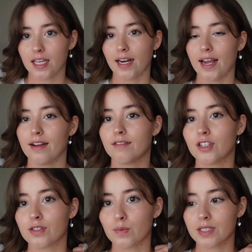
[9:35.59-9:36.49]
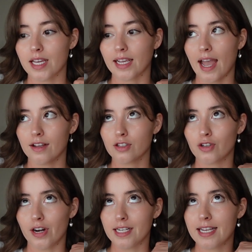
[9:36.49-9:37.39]
And I just was like
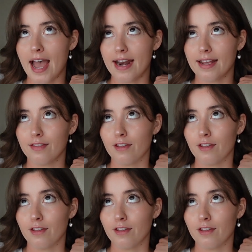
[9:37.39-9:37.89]
starting to edit